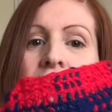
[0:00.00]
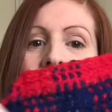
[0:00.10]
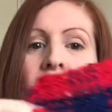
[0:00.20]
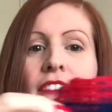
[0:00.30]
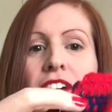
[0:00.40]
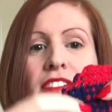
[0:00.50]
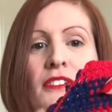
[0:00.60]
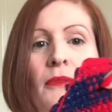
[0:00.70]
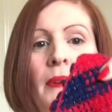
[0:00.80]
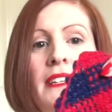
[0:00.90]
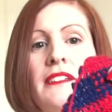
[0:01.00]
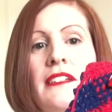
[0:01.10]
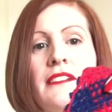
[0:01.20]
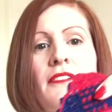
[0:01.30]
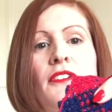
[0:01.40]
the vertical
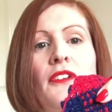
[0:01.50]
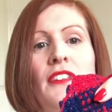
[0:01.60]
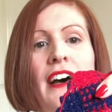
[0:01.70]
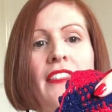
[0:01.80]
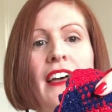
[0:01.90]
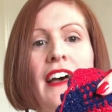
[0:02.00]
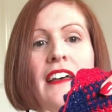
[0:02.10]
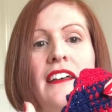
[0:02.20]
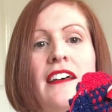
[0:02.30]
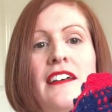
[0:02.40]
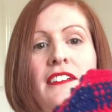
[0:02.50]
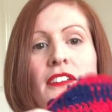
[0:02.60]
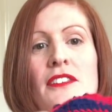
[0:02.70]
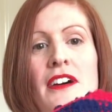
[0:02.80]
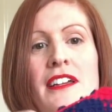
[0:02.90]
pieces. I've got that there
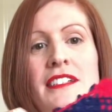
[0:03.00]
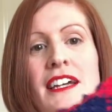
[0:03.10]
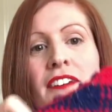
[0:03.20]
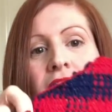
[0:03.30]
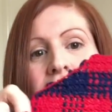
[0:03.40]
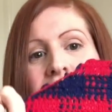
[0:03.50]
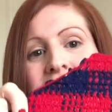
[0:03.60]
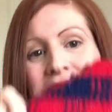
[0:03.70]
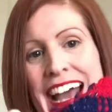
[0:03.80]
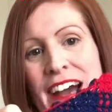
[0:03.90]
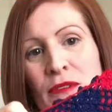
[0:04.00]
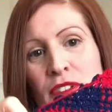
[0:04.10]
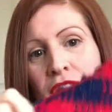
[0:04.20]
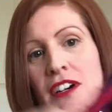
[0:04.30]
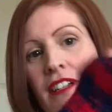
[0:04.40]
so that I can tell that that's the
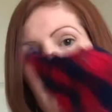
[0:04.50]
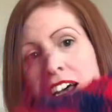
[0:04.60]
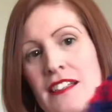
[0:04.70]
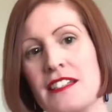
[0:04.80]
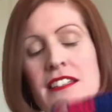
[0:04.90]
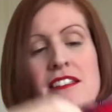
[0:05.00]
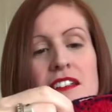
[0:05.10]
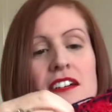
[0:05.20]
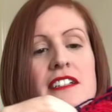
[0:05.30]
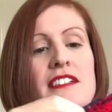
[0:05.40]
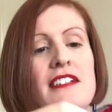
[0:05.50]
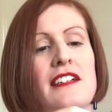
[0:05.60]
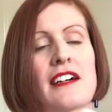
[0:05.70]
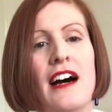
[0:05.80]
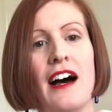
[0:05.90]
outside and that's the inside.
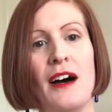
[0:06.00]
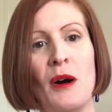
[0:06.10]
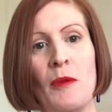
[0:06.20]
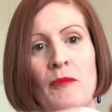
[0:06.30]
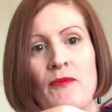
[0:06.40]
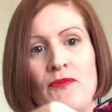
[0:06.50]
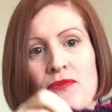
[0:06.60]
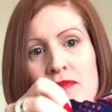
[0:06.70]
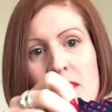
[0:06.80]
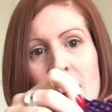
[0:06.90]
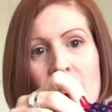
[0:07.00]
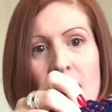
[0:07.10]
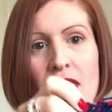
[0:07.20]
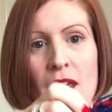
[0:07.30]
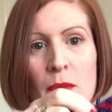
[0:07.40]

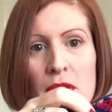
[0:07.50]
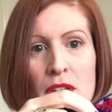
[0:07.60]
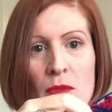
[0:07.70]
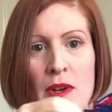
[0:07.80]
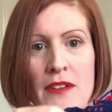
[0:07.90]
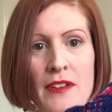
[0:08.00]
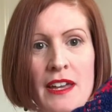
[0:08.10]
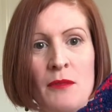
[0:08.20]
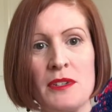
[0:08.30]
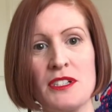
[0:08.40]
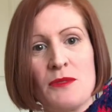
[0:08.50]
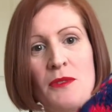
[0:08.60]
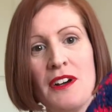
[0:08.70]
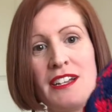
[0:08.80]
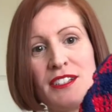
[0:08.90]
But you weave it in, which is
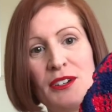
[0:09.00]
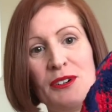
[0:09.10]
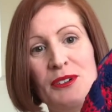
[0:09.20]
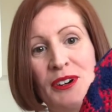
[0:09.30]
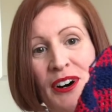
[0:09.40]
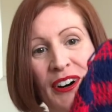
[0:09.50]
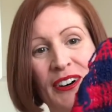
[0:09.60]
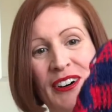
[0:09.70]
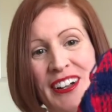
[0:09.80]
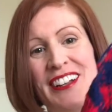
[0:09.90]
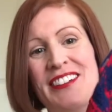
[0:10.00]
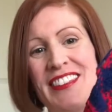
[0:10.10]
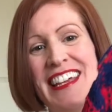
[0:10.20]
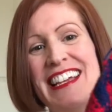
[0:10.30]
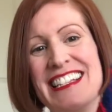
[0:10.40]
why it's got all of
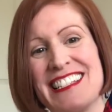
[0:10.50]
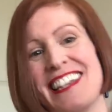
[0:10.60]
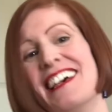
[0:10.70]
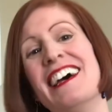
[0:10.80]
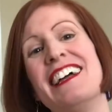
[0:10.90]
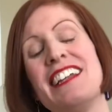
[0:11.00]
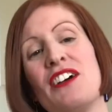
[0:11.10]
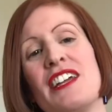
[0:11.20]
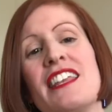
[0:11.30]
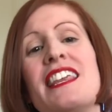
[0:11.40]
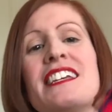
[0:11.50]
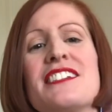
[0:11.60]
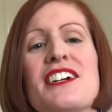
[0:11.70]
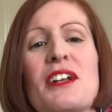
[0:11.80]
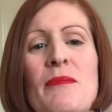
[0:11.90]
these down here. These
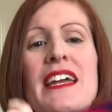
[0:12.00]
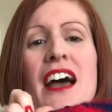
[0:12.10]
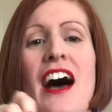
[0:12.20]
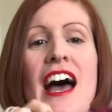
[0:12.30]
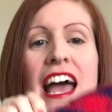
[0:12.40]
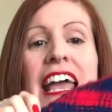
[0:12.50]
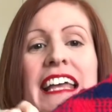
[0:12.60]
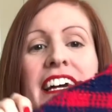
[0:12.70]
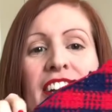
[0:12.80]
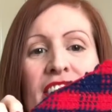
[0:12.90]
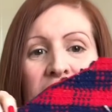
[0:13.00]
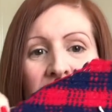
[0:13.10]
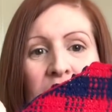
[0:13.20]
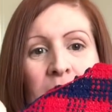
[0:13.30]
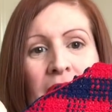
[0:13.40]
are going to be a
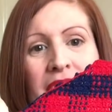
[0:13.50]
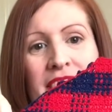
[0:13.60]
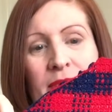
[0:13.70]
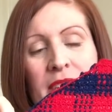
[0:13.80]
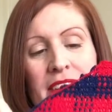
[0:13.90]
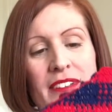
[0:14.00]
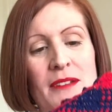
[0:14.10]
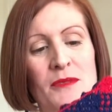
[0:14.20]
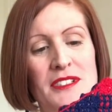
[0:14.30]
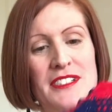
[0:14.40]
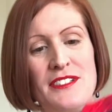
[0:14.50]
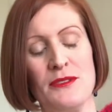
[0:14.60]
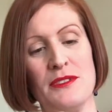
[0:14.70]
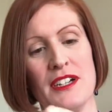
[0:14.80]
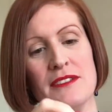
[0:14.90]
nightmare to weave in once it's
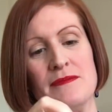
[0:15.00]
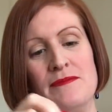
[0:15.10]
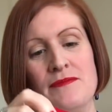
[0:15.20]
all done.